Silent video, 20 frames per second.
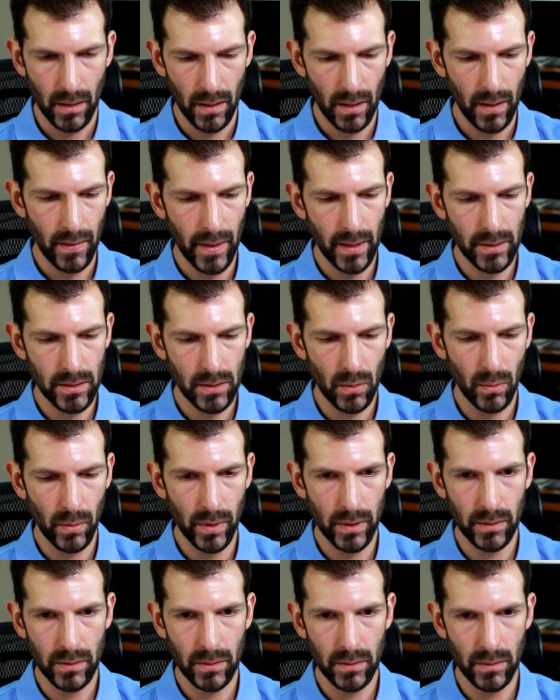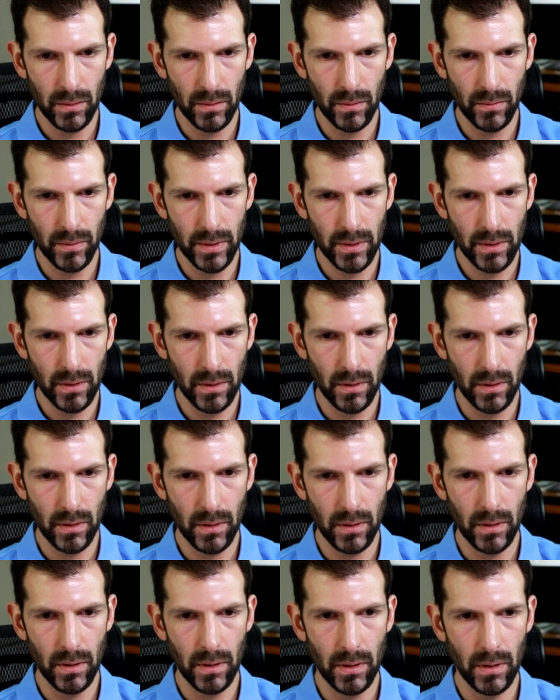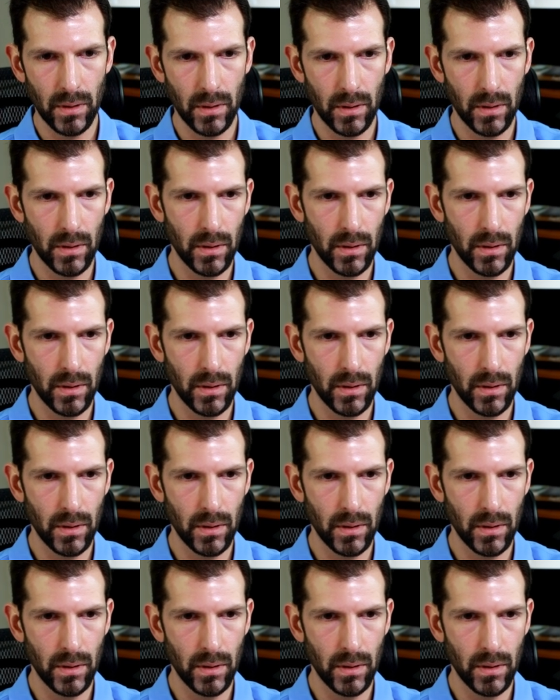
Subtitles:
and that's going to return